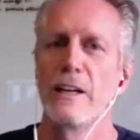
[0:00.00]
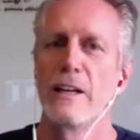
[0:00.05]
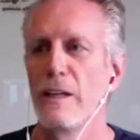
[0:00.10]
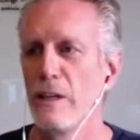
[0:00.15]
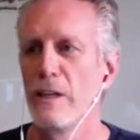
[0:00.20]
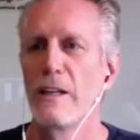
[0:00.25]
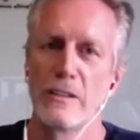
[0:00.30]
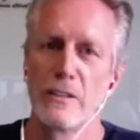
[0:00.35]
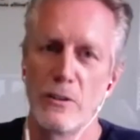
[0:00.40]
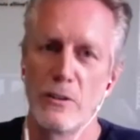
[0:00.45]

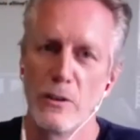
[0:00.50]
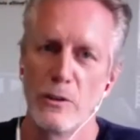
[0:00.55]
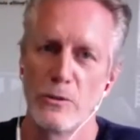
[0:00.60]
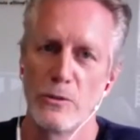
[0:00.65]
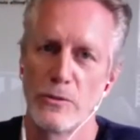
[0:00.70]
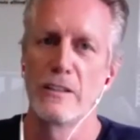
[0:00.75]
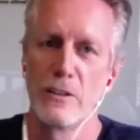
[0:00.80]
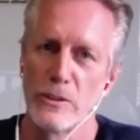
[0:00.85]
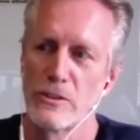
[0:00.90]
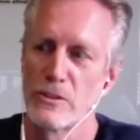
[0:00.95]
on to those
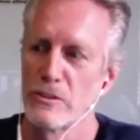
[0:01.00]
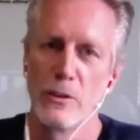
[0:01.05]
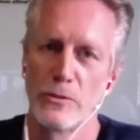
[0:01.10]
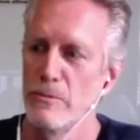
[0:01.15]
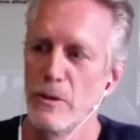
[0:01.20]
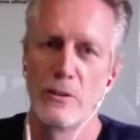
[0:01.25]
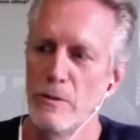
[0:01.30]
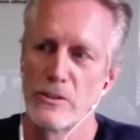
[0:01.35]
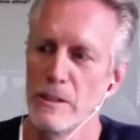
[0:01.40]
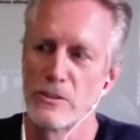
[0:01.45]
first
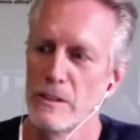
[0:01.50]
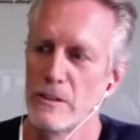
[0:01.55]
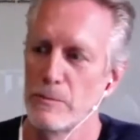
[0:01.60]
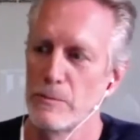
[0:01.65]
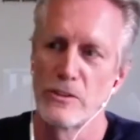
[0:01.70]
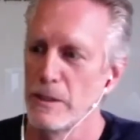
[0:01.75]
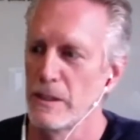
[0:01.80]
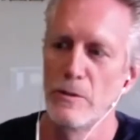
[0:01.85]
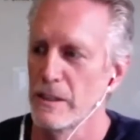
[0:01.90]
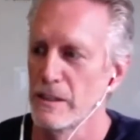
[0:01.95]
moments
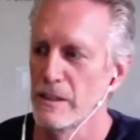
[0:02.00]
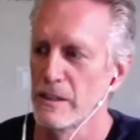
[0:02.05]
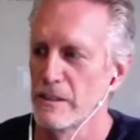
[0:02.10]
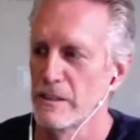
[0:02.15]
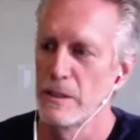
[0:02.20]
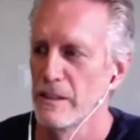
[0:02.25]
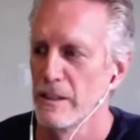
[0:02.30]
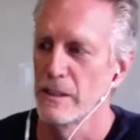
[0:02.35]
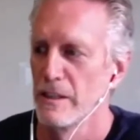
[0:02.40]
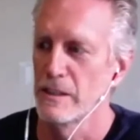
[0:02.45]
because
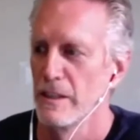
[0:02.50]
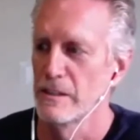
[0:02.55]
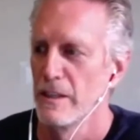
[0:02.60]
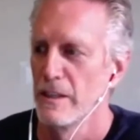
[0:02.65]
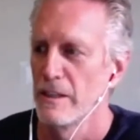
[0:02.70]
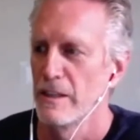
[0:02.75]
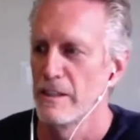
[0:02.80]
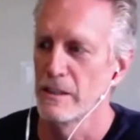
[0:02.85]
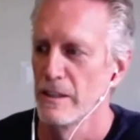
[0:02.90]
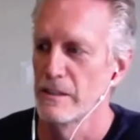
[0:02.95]

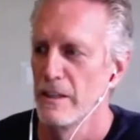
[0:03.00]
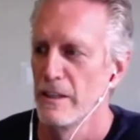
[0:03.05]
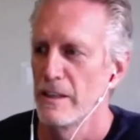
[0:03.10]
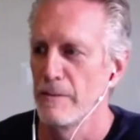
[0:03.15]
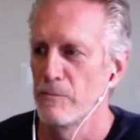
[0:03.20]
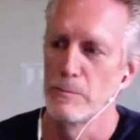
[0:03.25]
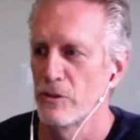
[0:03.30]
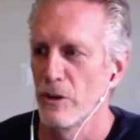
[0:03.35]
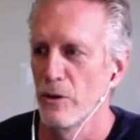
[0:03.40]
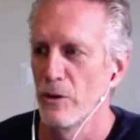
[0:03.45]
they seem
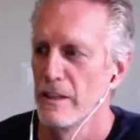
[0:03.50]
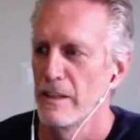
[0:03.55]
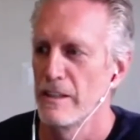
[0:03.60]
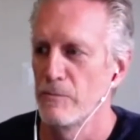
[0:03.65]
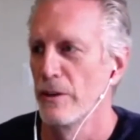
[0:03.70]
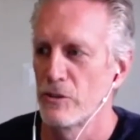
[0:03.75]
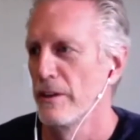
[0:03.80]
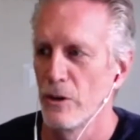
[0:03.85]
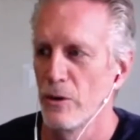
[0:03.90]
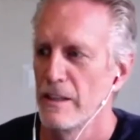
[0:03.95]
so
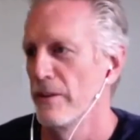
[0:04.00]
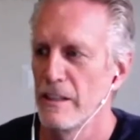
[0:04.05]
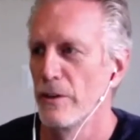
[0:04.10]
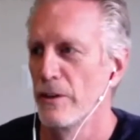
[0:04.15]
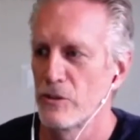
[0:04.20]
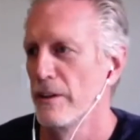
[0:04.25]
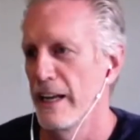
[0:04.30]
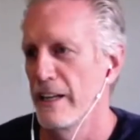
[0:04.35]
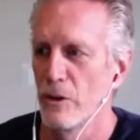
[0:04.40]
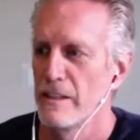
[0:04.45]

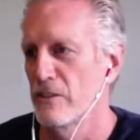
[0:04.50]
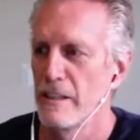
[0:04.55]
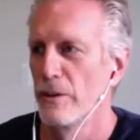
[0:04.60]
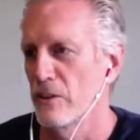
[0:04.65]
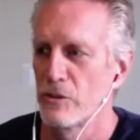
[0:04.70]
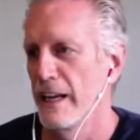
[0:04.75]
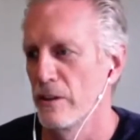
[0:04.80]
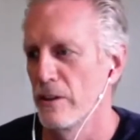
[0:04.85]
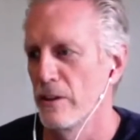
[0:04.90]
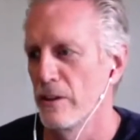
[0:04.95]

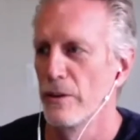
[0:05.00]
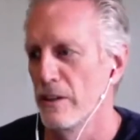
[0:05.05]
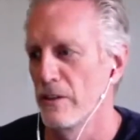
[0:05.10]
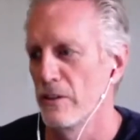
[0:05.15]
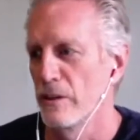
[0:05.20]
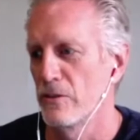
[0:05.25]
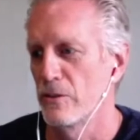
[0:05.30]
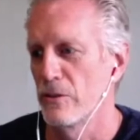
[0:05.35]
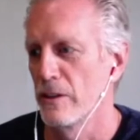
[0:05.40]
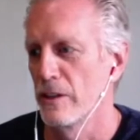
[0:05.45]
fantastical. And the, and the
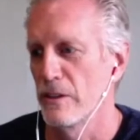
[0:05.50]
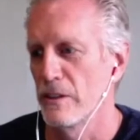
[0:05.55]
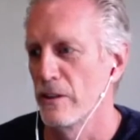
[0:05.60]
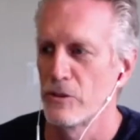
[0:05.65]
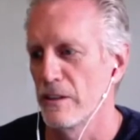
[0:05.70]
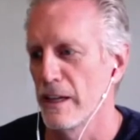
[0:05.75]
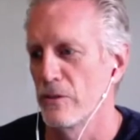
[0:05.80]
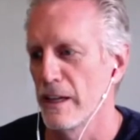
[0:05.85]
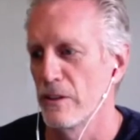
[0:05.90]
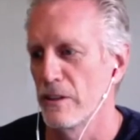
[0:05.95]
truth is a
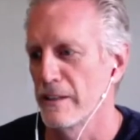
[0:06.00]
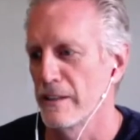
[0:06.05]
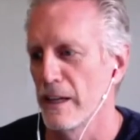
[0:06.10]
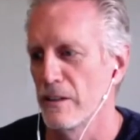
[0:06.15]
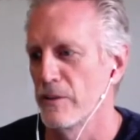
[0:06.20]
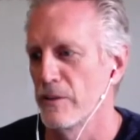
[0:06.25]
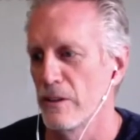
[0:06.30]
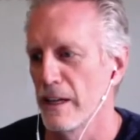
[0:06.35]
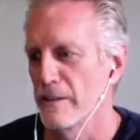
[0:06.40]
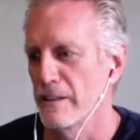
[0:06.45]
lot of times
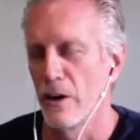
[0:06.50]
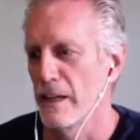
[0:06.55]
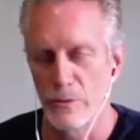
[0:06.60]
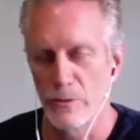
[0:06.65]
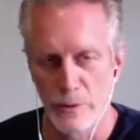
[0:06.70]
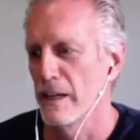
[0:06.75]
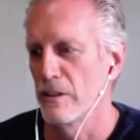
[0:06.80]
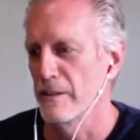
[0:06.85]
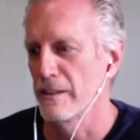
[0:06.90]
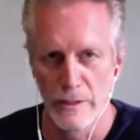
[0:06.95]
they aren't
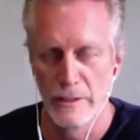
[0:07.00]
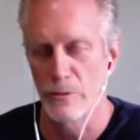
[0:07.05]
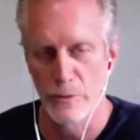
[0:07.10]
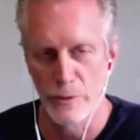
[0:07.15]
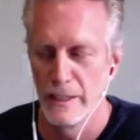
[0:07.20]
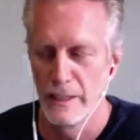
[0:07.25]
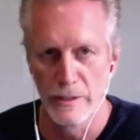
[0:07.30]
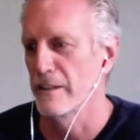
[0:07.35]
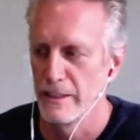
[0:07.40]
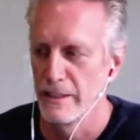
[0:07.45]
real.
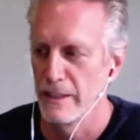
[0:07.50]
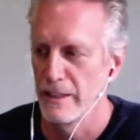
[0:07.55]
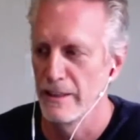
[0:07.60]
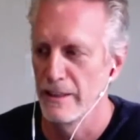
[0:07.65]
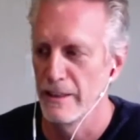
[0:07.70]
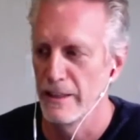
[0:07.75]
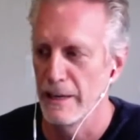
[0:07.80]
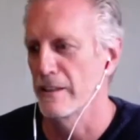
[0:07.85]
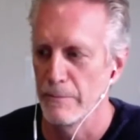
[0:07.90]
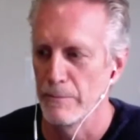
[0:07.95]
And,
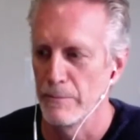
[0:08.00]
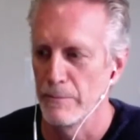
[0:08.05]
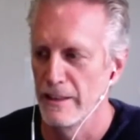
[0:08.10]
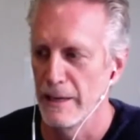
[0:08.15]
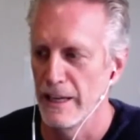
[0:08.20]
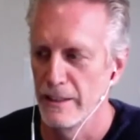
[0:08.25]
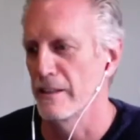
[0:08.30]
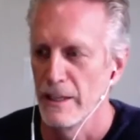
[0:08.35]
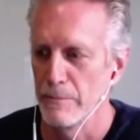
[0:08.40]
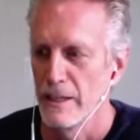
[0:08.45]
and that,
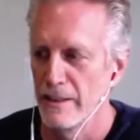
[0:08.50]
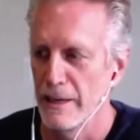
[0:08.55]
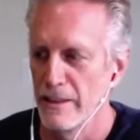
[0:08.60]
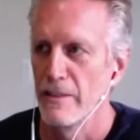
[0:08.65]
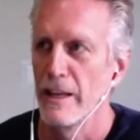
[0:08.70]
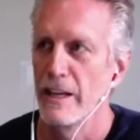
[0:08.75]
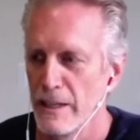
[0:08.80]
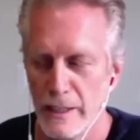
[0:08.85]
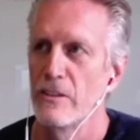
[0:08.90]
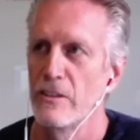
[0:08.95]
and
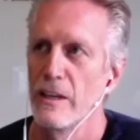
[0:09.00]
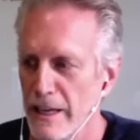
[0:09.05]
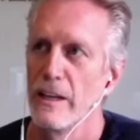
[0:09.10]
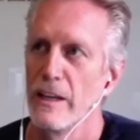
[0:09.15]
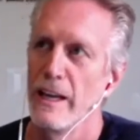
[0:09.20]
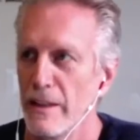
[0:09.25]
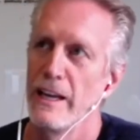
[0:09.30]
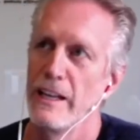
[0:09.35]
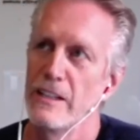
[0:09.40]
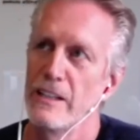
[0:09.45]
that's,
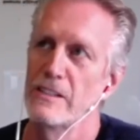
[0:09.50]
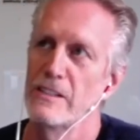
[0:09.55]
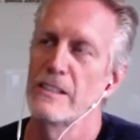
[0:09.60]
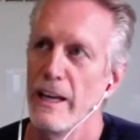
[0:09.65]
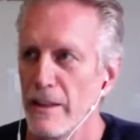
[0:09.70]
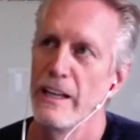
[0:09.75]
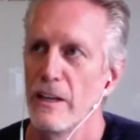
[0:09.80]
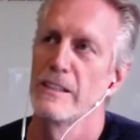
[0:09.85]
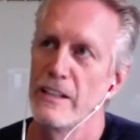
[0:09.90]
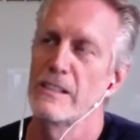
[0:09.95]
and
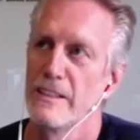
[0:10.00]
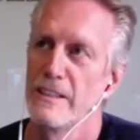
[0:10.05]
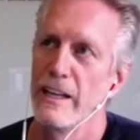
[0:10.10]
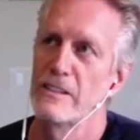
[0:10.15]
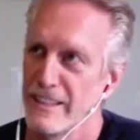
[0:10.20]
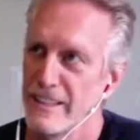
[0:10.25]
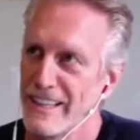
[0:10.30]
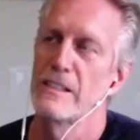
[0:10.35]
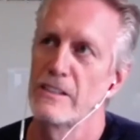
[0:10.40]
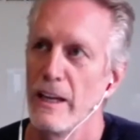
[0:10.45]
it's,
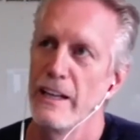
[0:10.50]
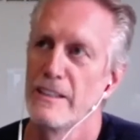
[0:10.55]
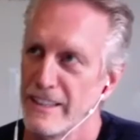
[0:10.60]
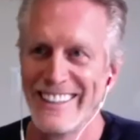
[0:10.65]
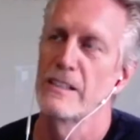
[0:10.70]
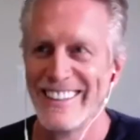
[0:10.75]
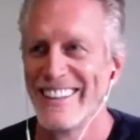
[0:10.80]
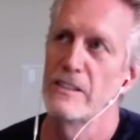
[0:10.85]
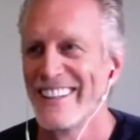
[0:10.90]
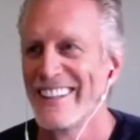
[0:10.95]

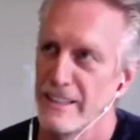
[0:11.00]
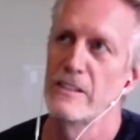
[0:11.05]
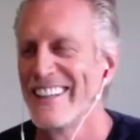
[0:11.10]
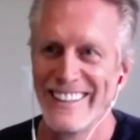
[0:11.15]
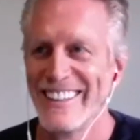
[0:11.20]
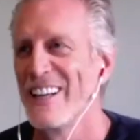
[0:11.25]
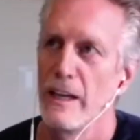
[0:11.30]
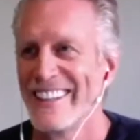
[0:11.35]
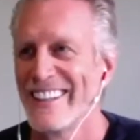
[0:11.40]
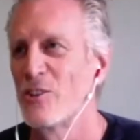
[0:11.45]
again,
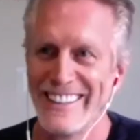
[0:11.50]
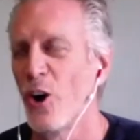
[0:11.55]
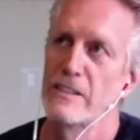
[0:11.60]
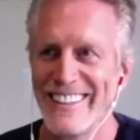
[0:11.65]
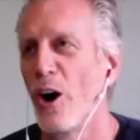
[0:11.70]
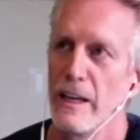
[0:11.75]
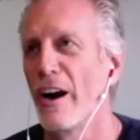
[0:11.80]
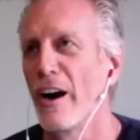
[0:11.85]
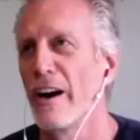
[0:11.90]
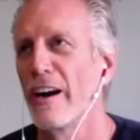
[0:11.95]
it's
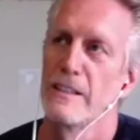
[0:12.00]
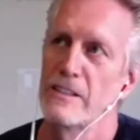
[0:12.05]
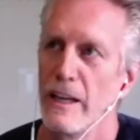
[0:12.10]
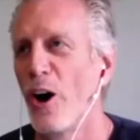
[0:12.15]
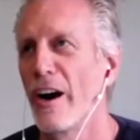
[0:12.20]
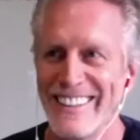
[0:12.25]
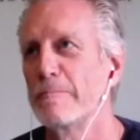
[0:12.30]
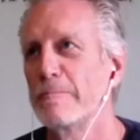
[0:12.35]
our